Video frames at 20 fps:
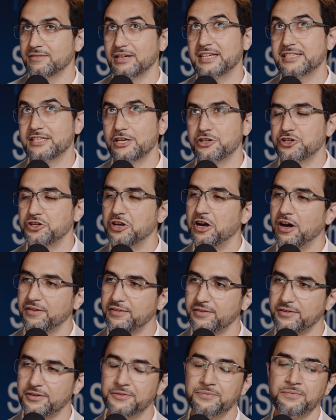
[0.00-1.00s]
extension
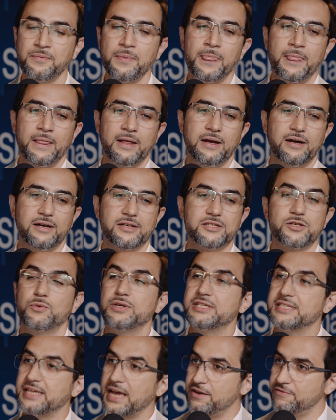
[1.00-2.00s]
author? So
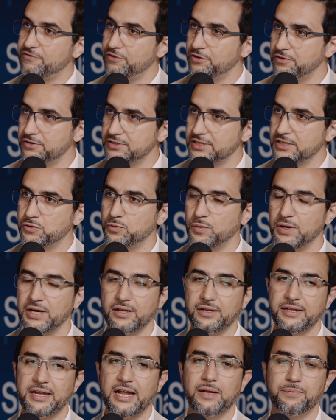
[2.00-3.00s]
we scan for those as
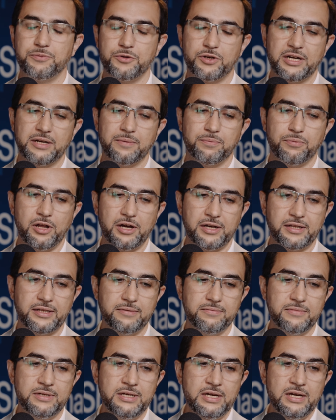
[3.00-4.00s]
well and help you kind of block
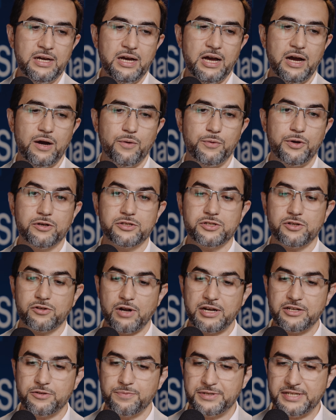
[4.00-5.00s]
them. We also
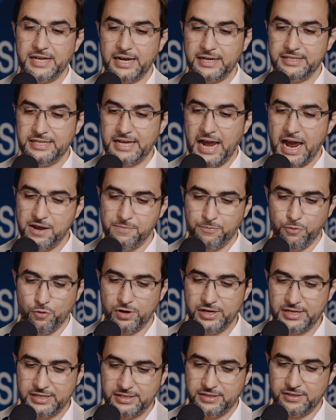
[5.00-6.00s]
try to protect the
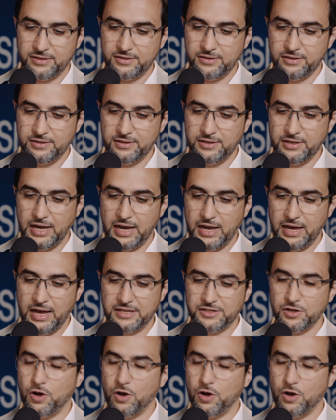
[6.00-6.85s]
endpoint as a